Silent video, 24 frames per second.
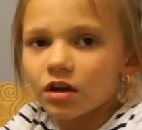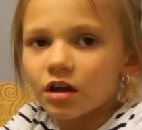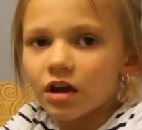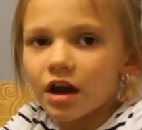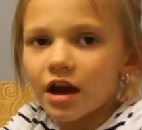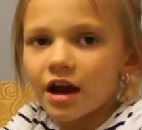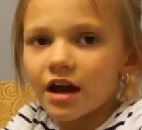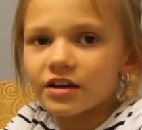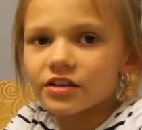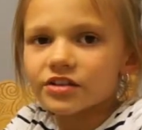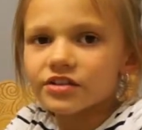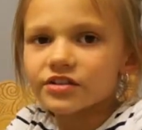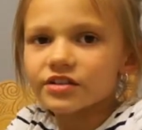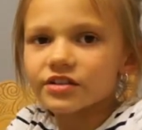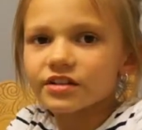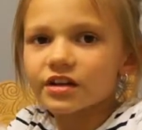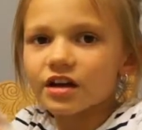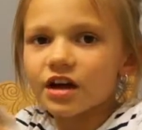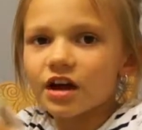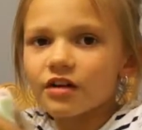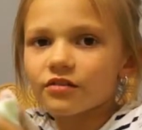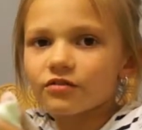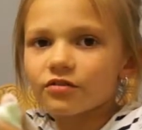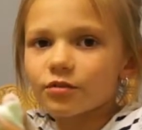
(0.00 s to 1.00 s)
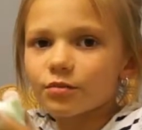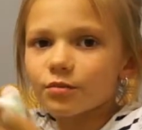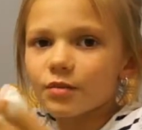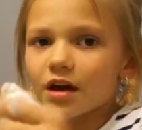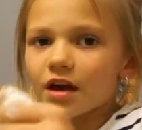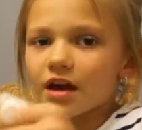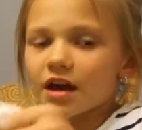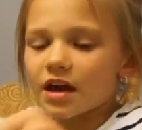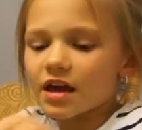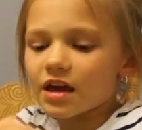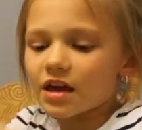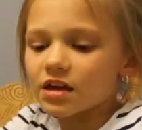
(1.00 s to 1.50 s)
I just cover my
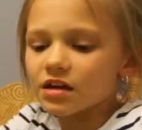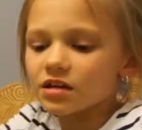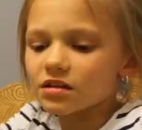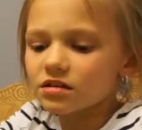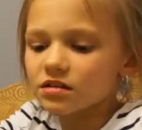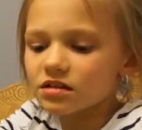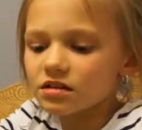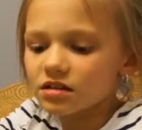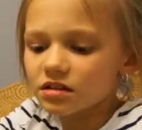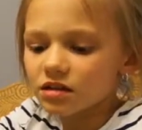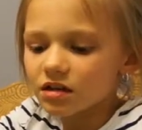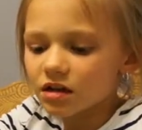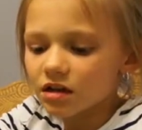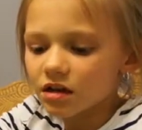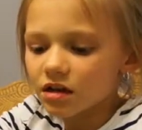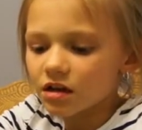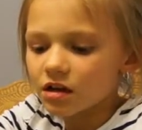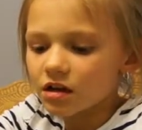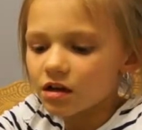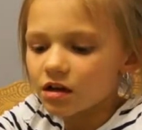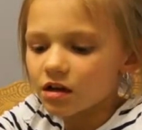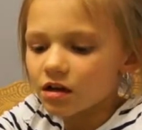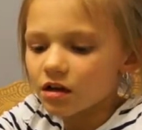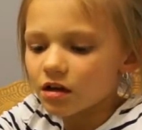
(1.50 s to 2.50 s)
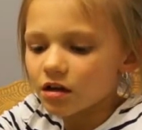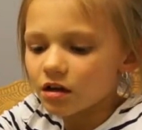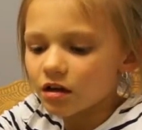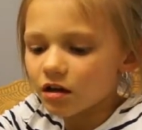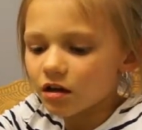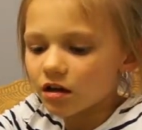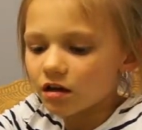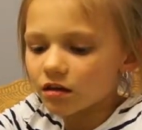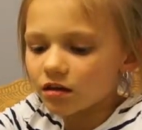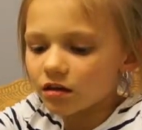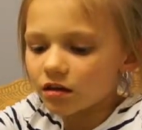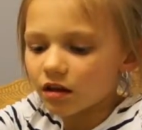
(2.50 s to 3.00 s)
hands
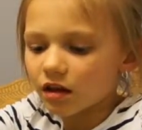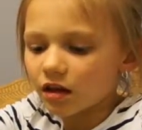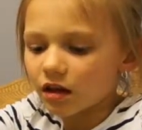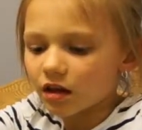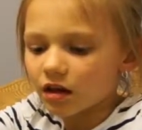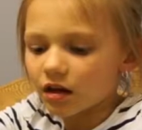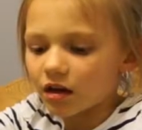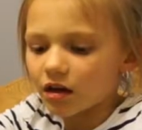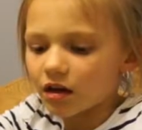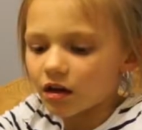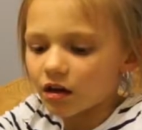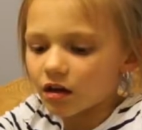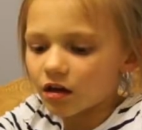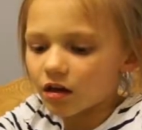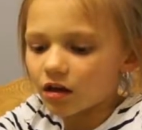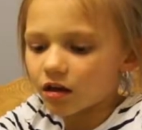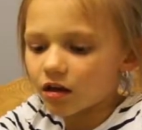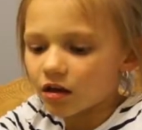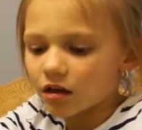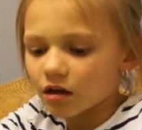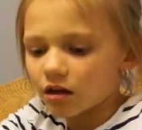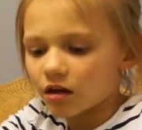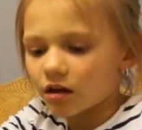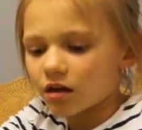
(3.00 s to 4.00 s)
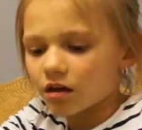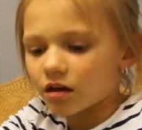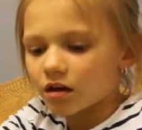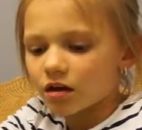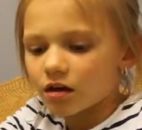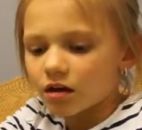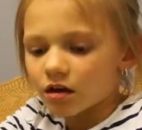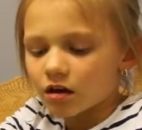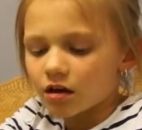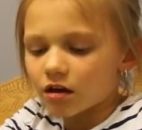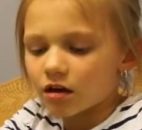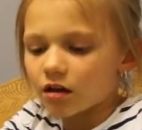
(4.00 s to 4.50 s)
and then I
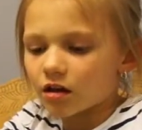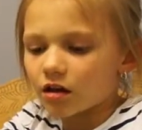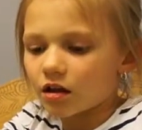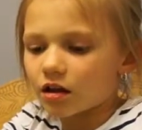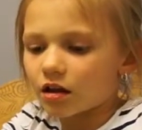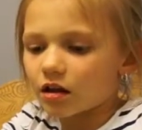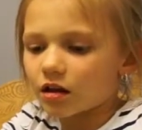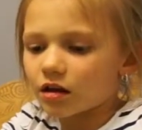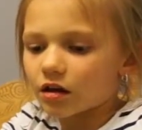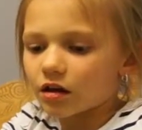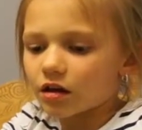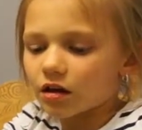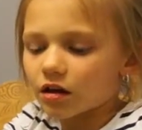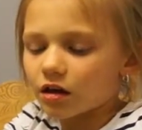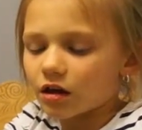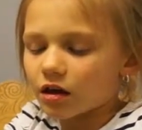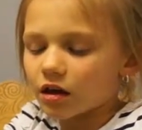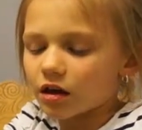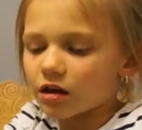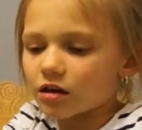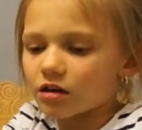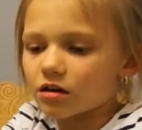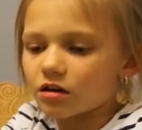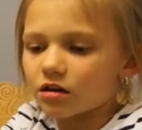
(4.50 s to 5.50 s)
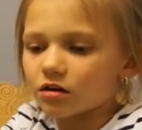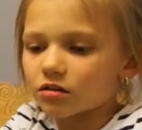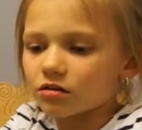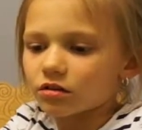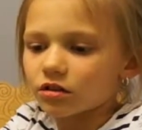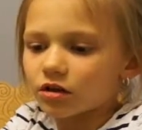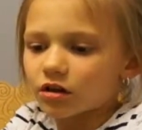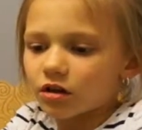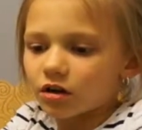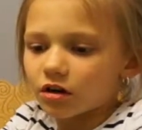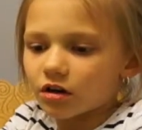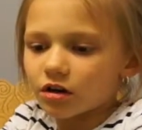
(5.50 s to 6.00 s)
like get it on
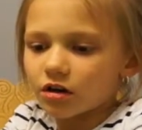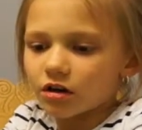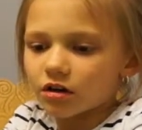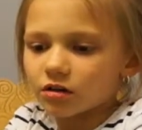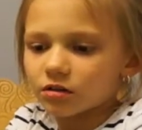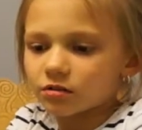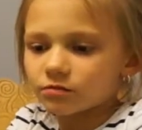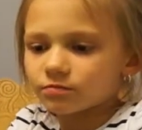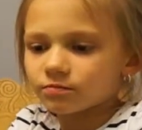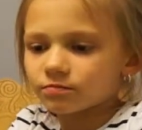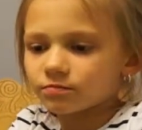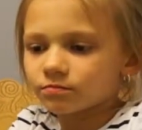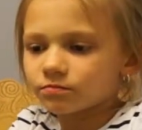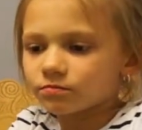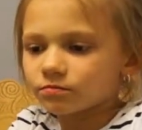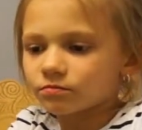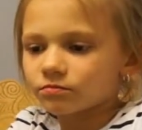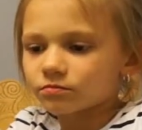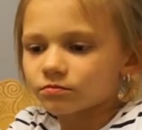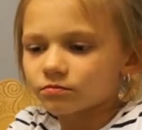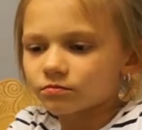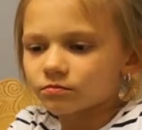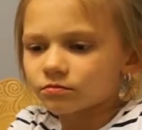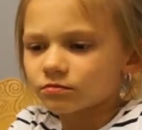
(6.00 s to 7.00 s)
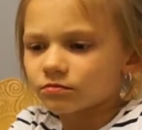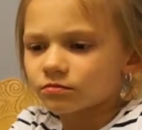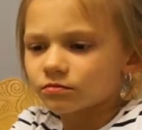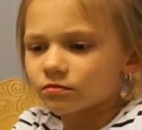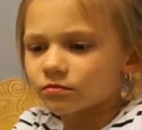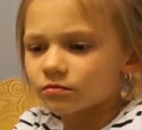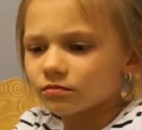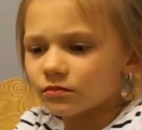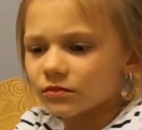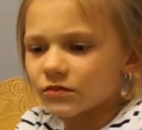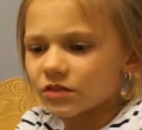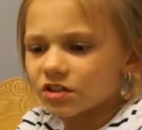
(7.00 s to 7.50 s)
there.
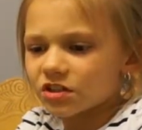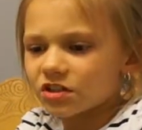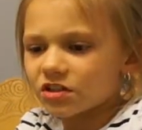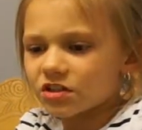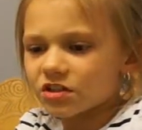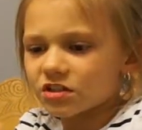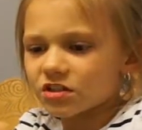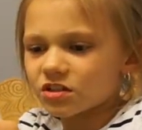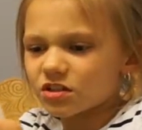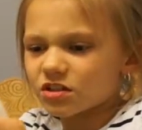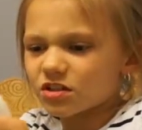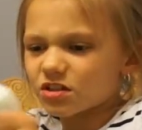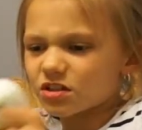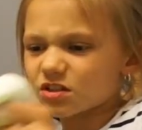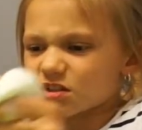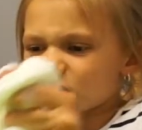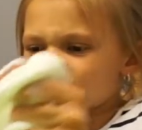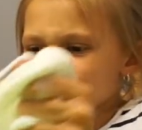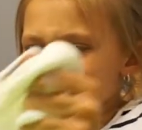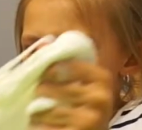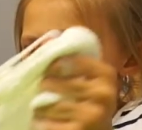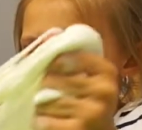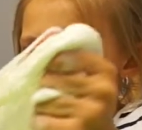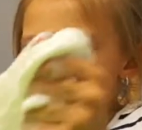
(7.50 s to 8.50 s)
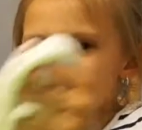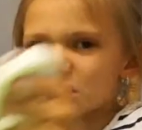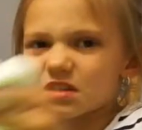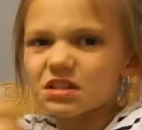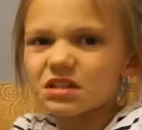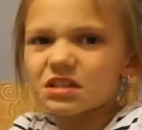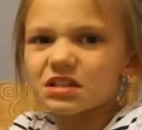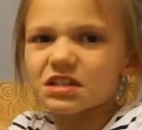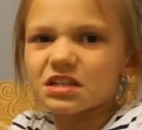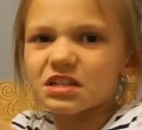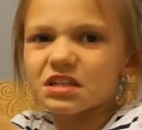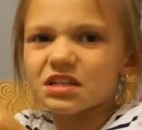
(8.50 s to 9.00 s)
This is so
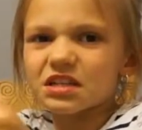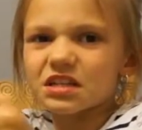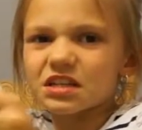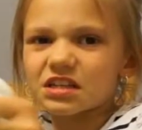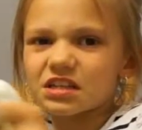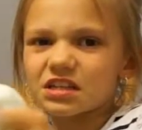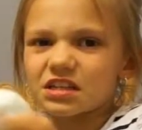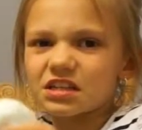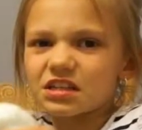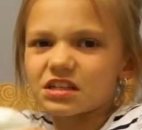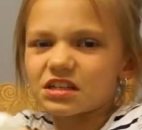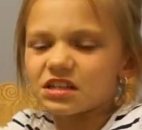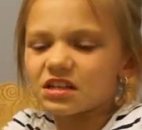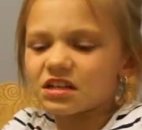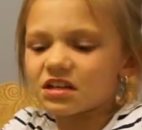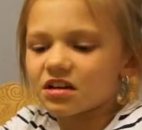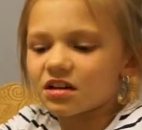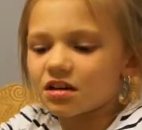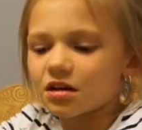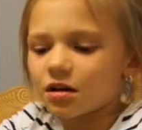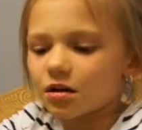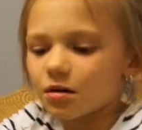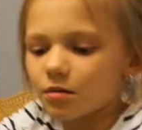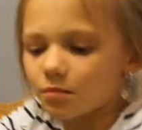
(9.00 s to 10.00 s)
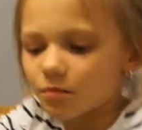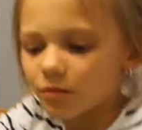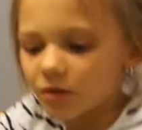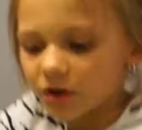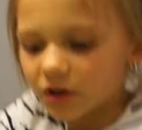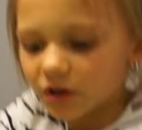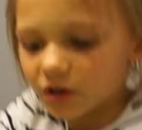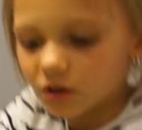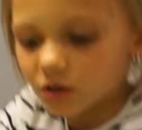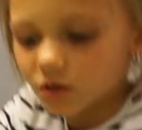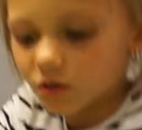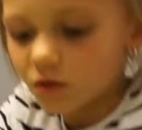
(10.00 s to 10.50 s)
sticky,
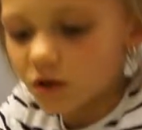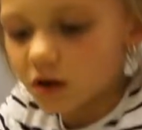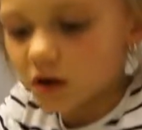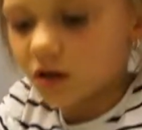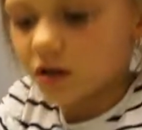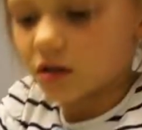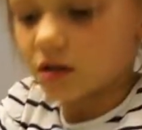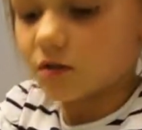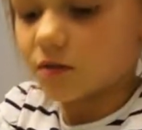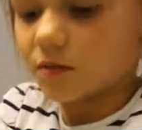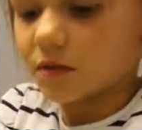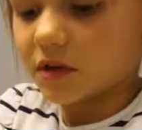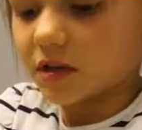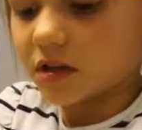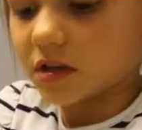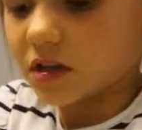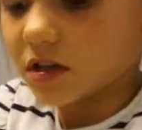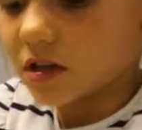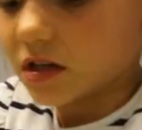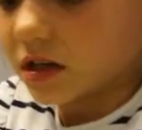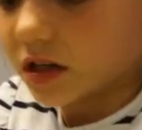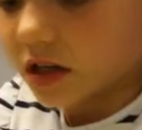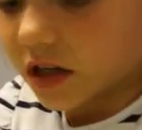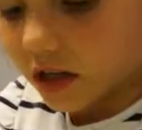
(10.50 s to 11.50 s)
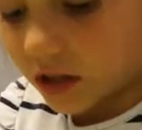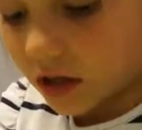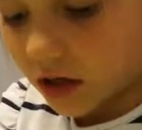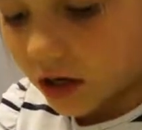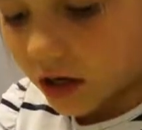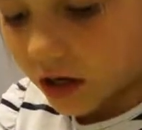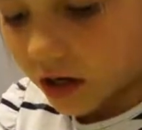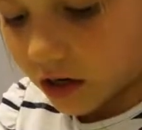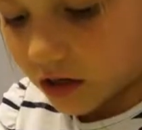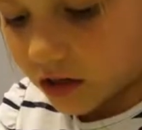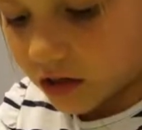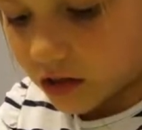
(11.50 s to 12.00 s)
but you want it to be sticky
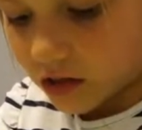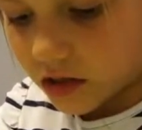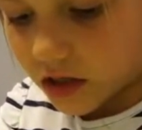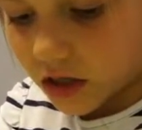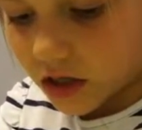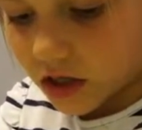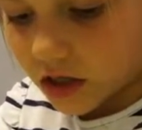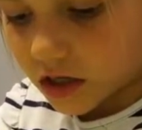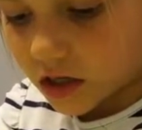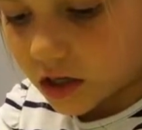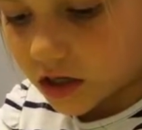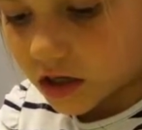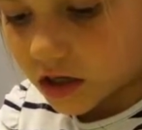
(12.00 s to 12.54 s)
like I said.